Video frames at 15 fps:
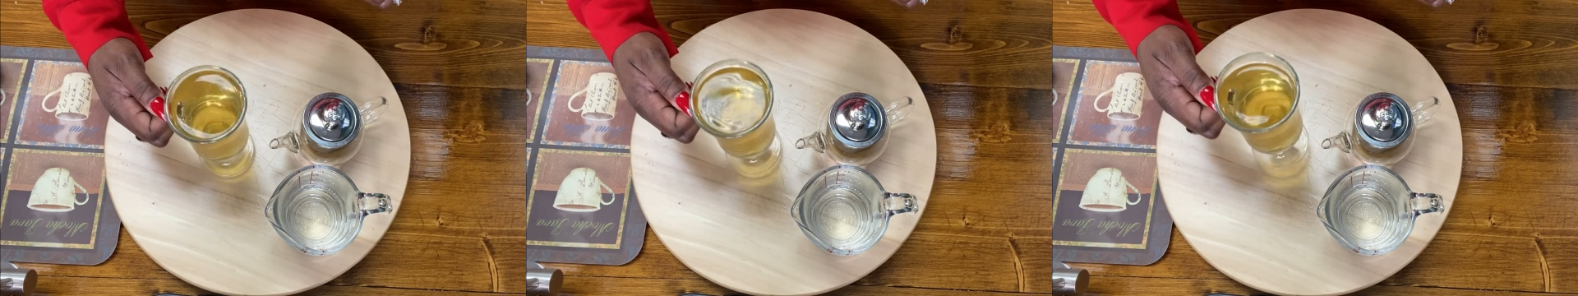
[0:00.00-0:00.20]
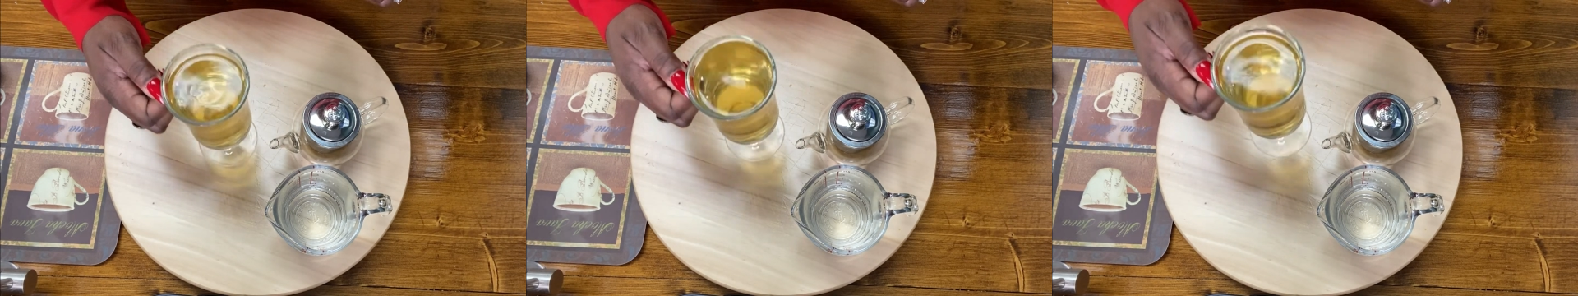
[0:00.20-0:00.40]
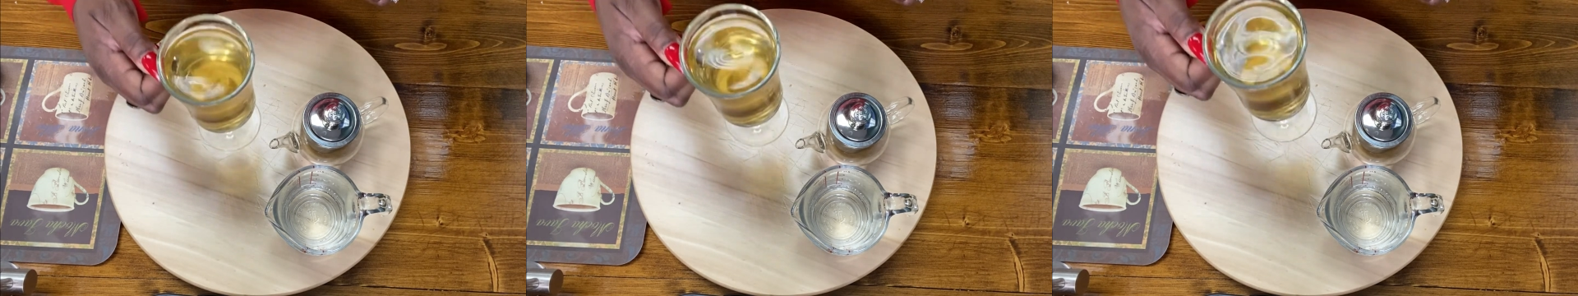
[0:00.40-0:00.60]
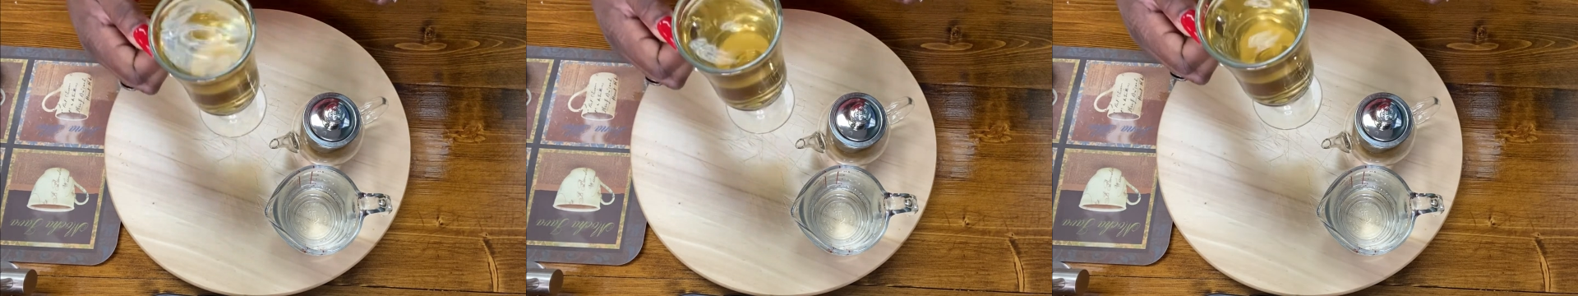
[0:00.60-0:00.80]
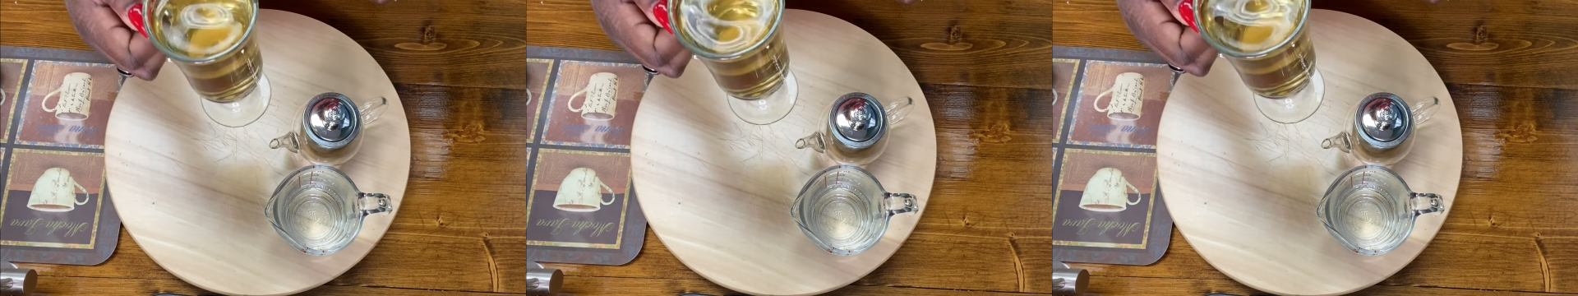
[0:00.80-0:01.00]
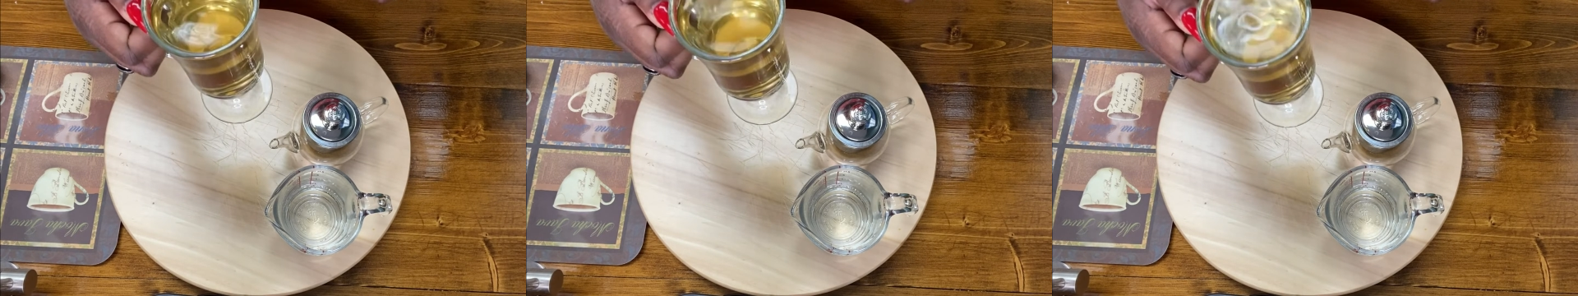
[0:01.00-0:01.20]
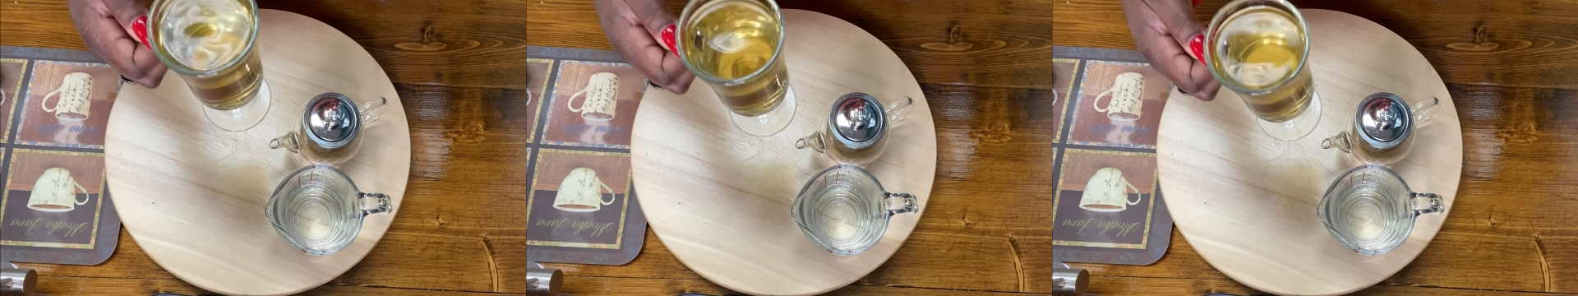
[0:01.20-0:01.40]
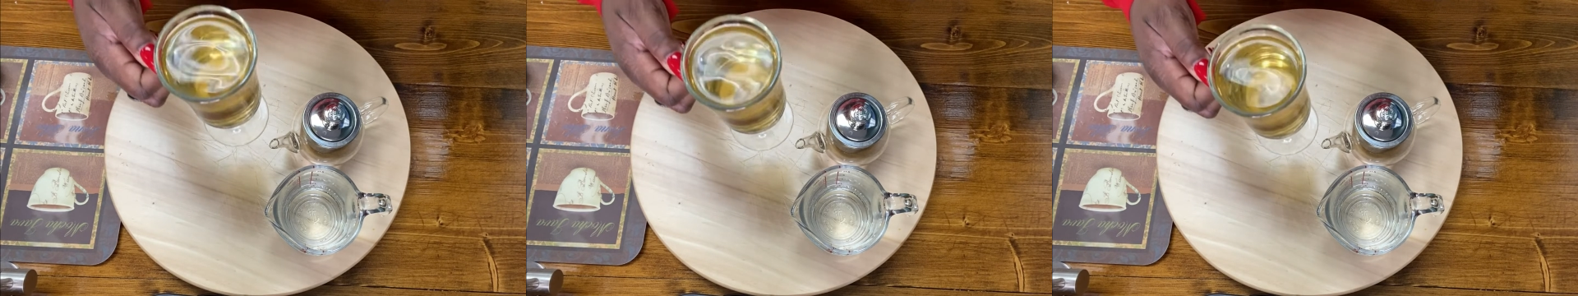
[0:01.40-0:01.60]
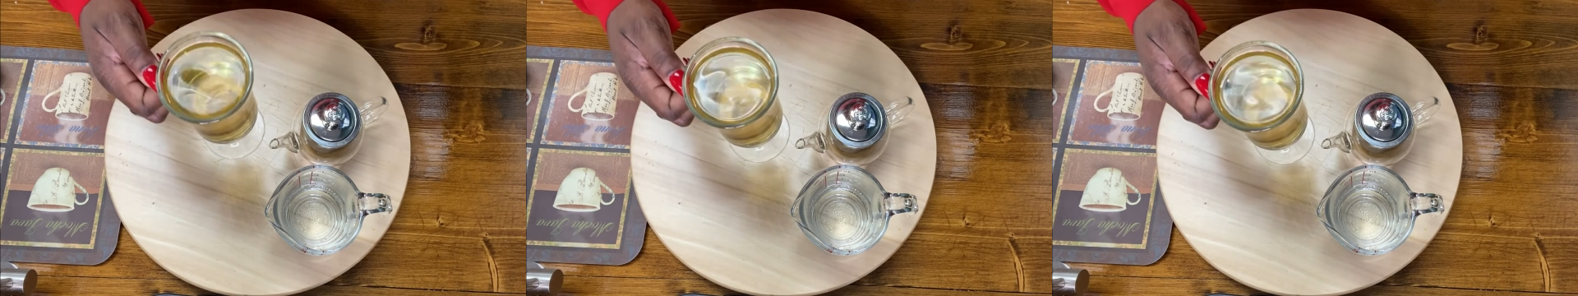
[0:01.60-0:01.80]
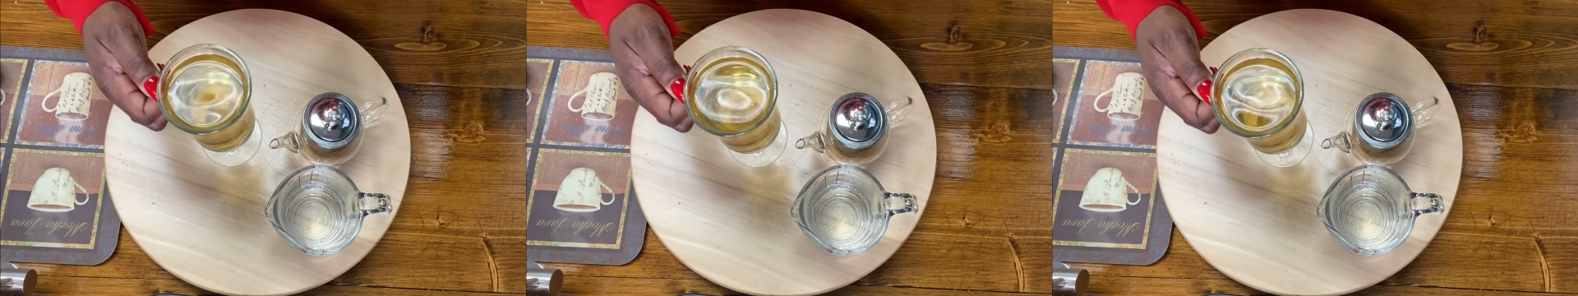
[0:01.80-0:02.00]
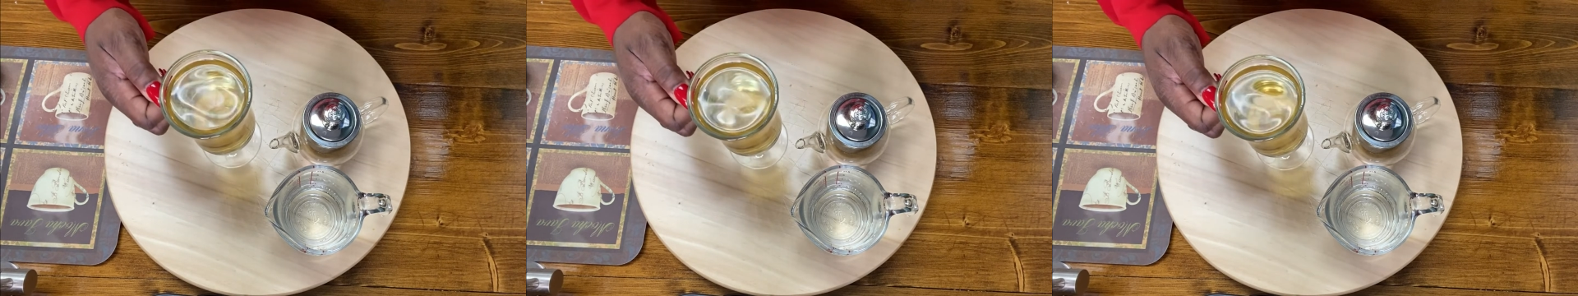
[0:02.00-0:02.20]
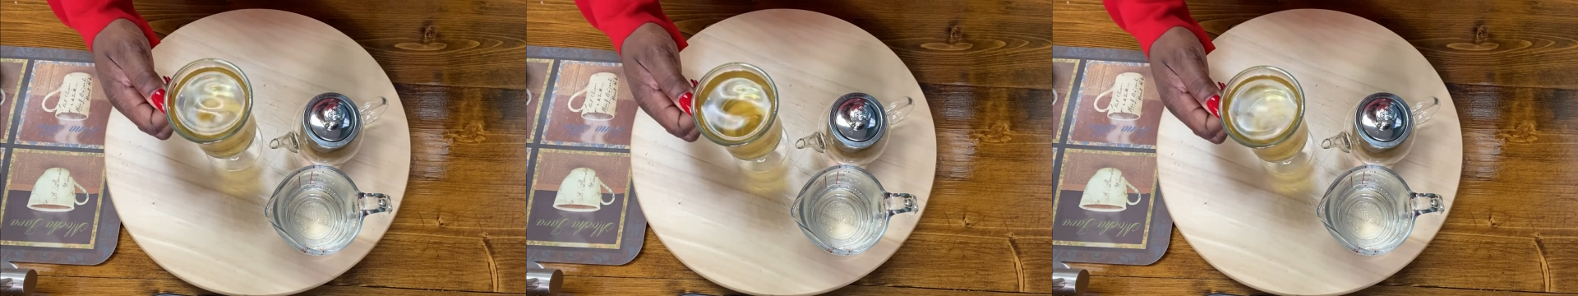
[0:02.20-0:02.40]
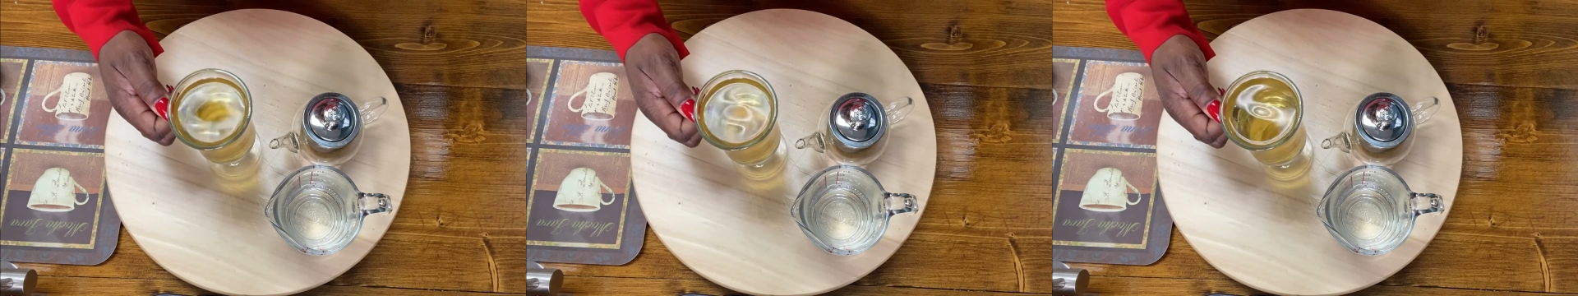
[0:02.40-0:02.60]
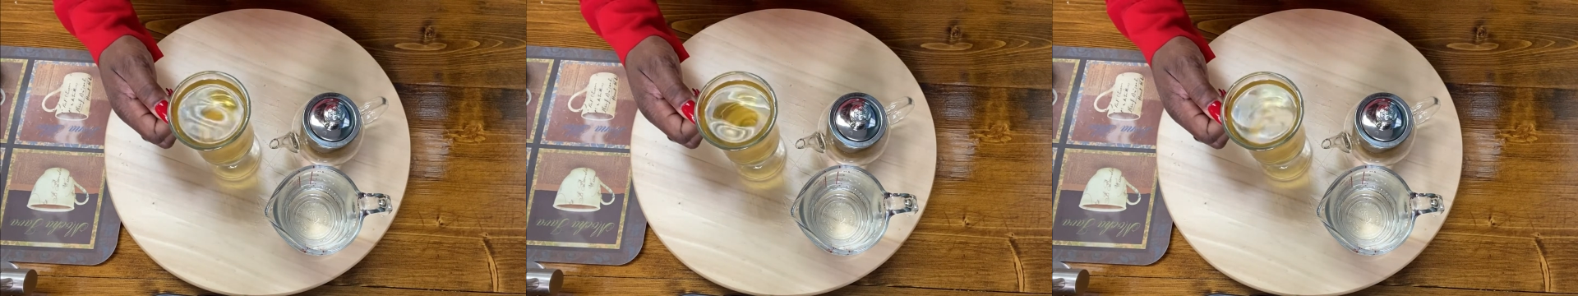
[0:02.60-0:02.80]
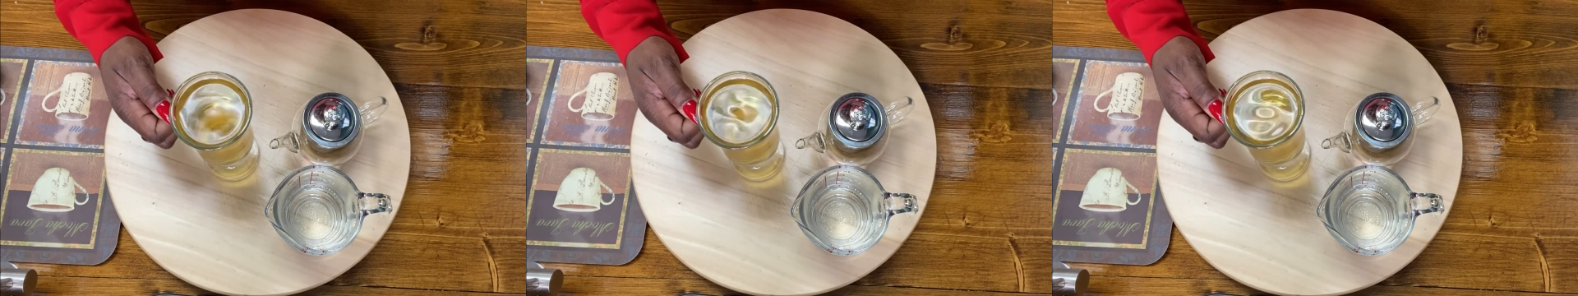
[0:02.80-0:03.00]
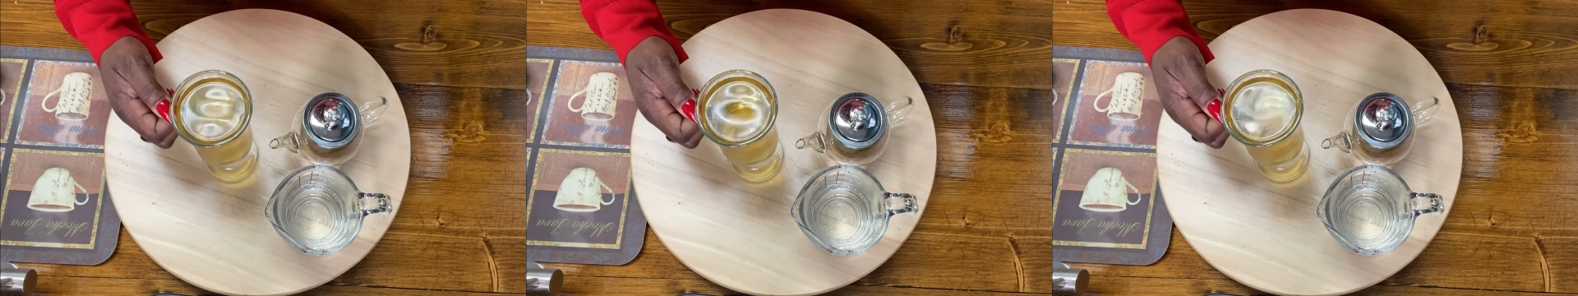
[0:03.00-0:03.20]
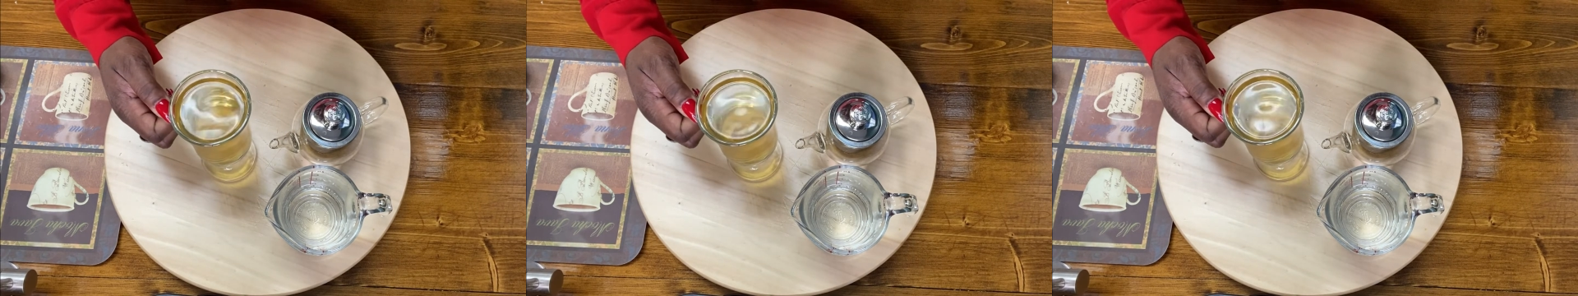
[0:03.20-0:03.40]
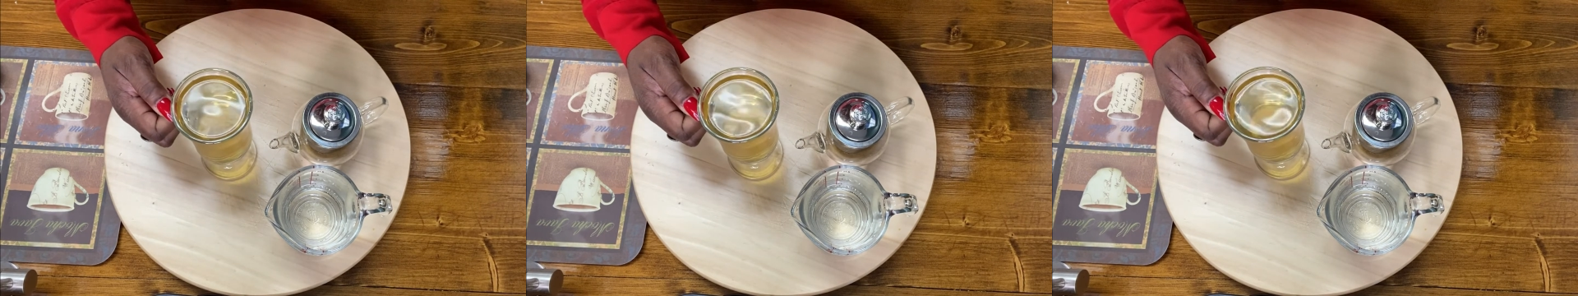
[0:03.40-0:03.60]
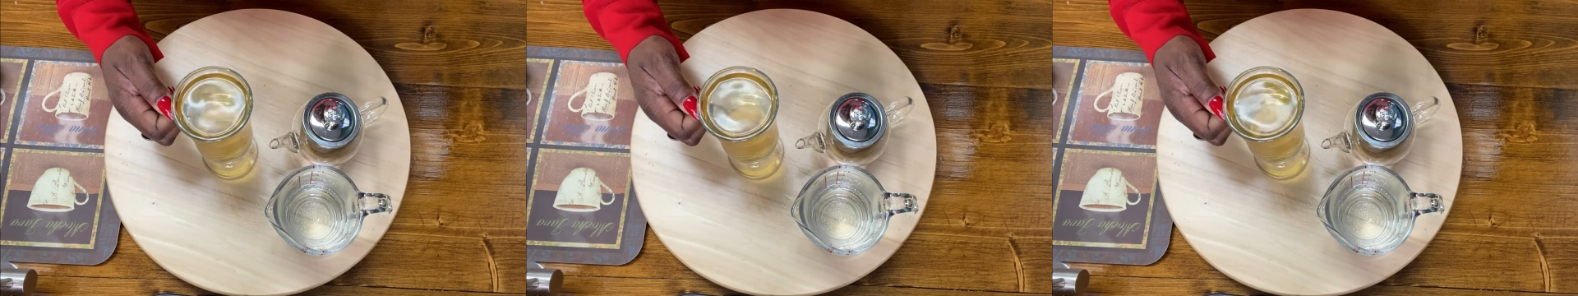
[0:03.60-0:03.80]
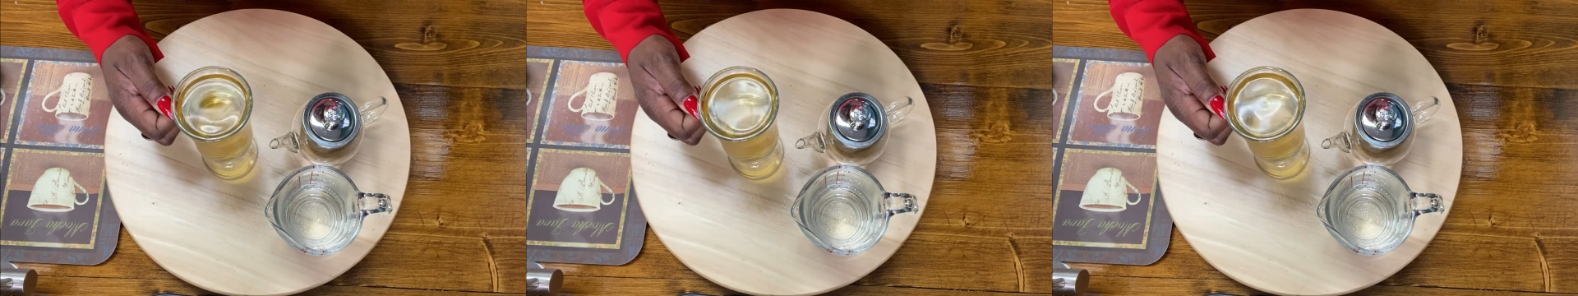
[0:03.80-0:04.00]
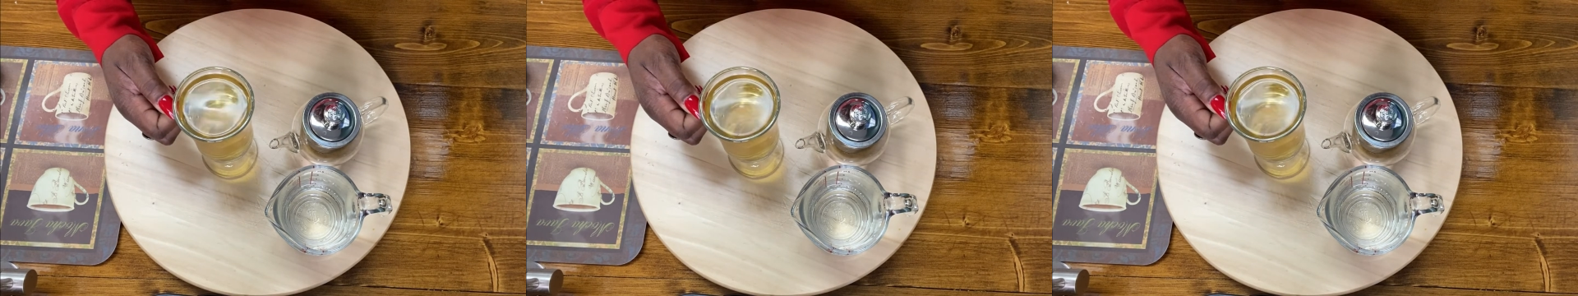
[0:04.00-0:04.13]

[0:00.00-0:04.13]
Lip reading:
[unreadable: no face in view]